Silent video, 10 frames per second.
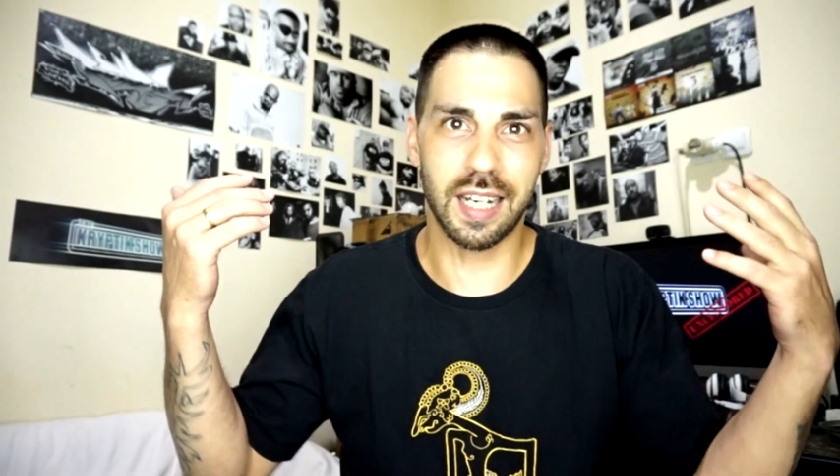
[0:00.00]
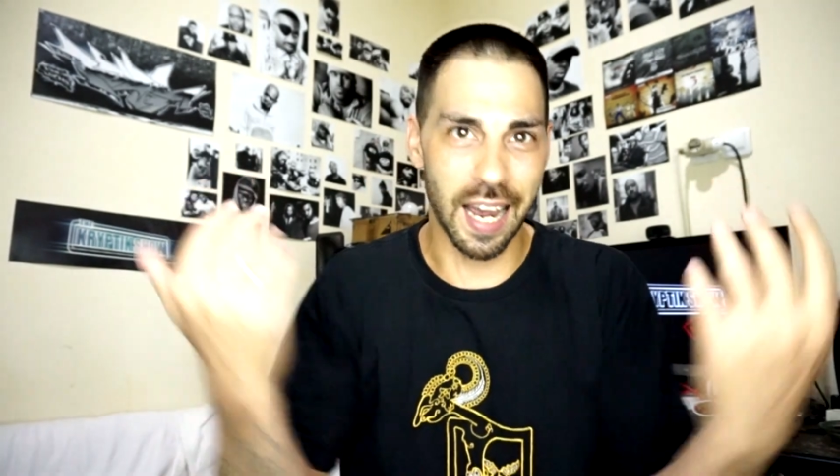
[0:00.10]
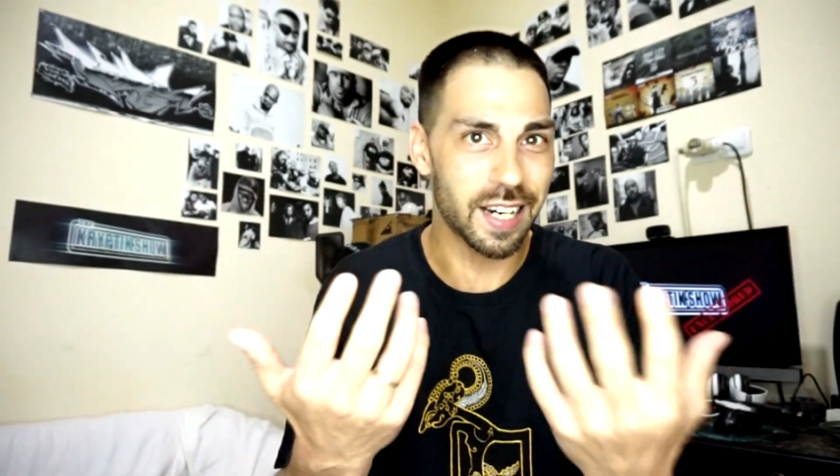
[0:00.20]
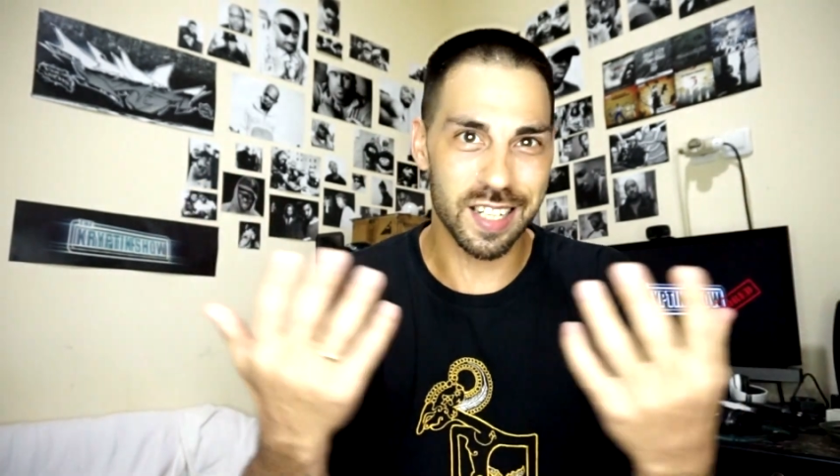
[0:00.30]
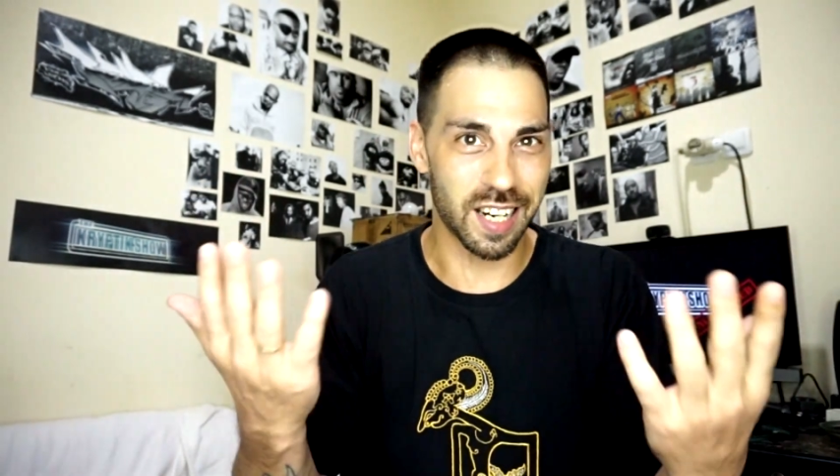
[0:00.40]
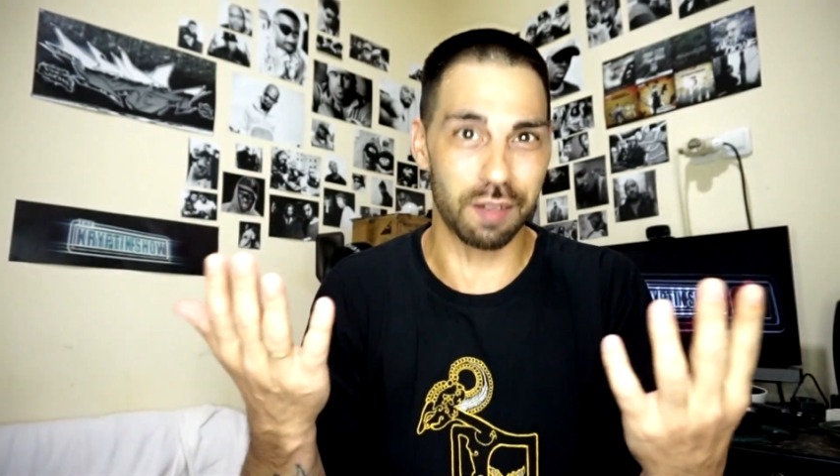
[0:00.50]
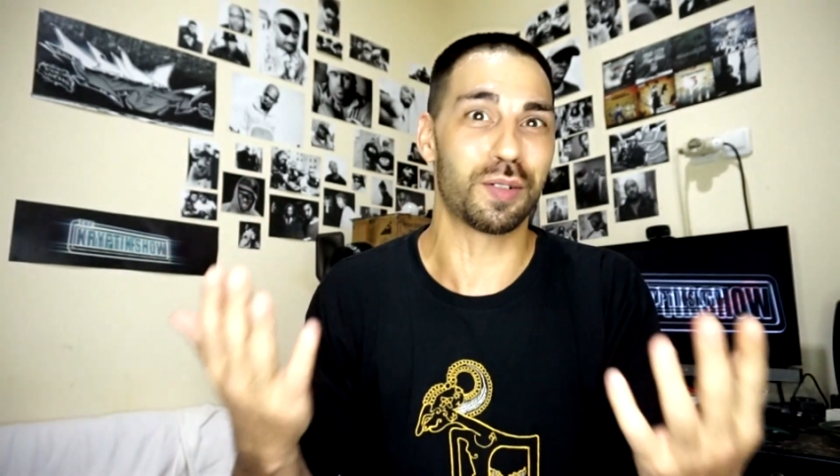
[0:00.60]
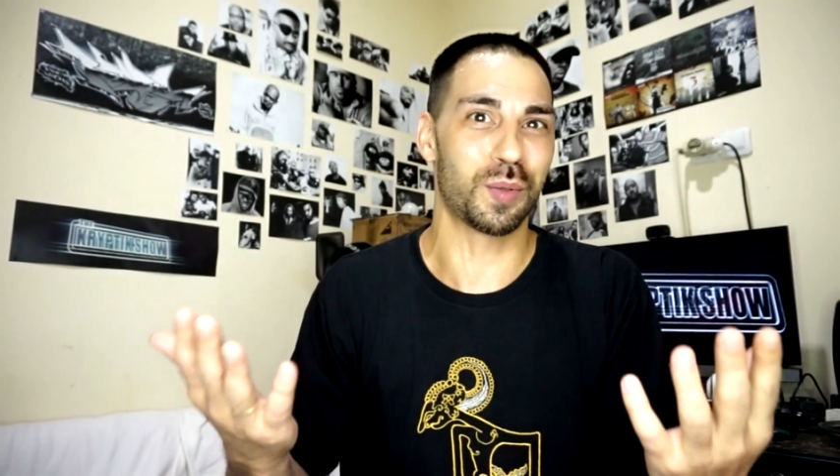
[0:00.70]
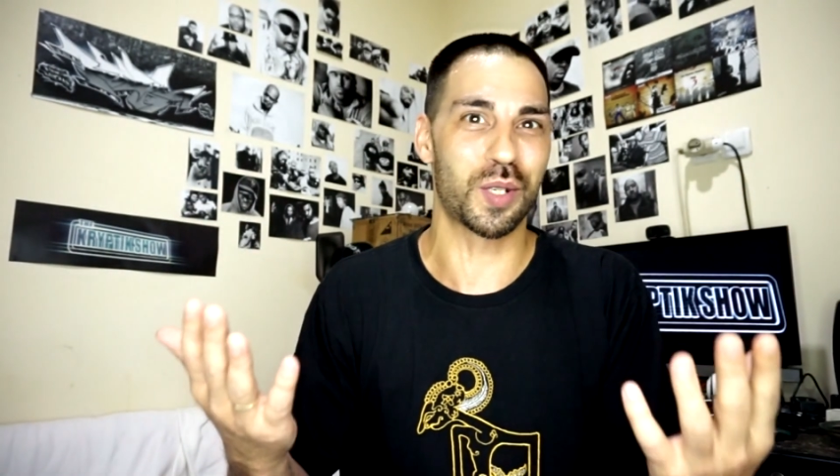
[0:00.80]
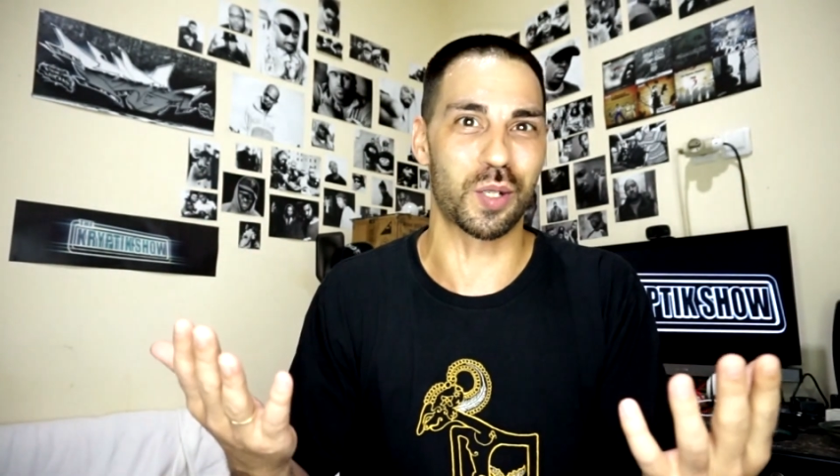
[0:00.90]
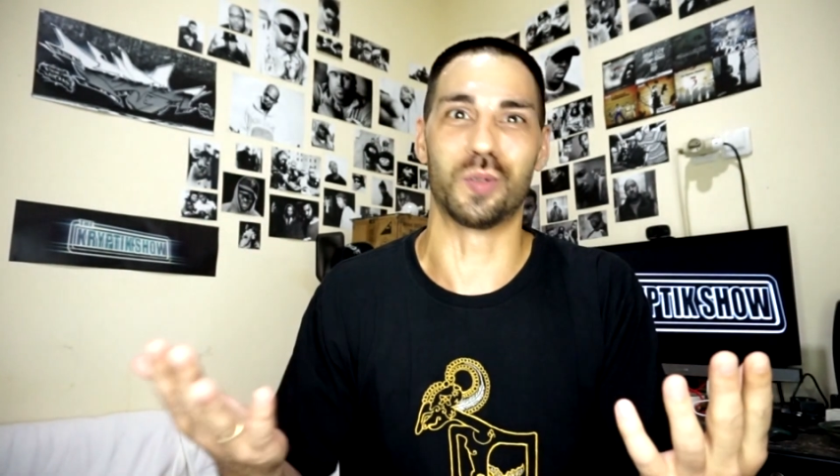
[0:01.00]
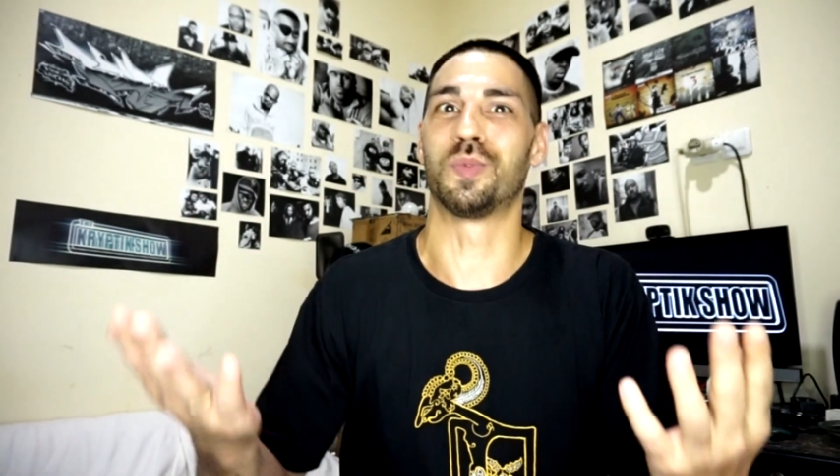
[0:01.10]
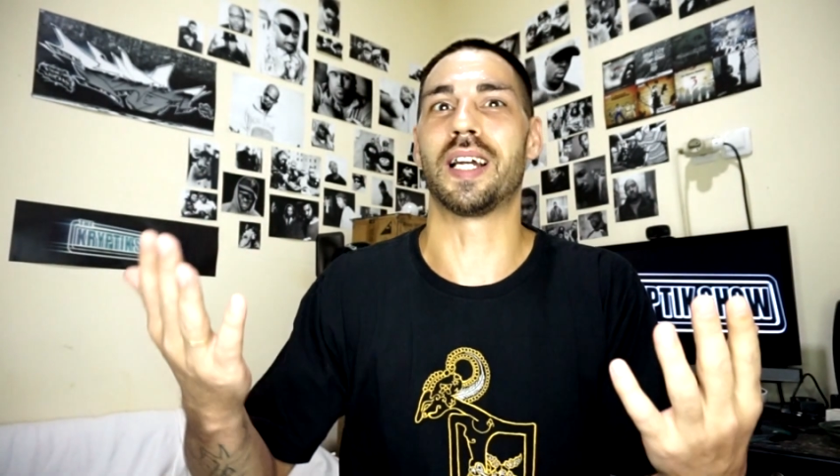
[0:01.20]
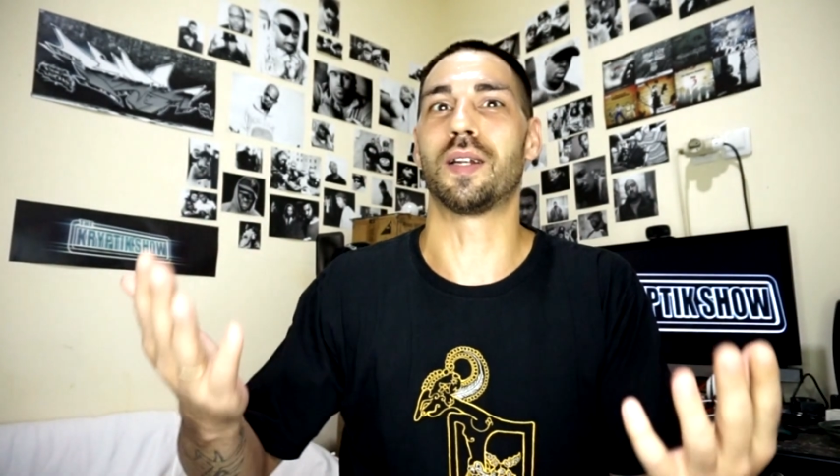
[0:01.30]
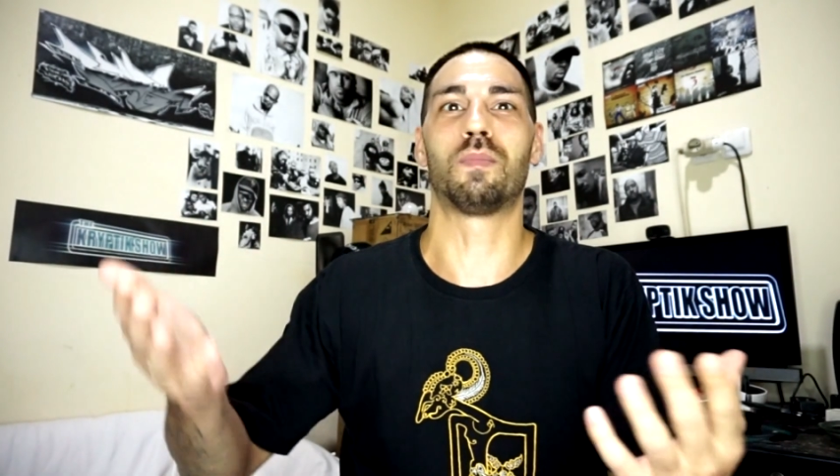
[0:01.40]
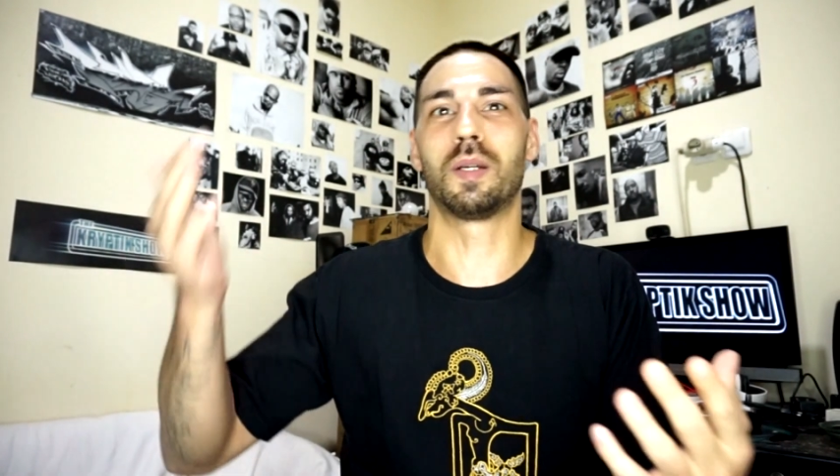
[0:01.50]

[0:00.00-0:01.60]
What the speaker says: Kind of safe to assume that the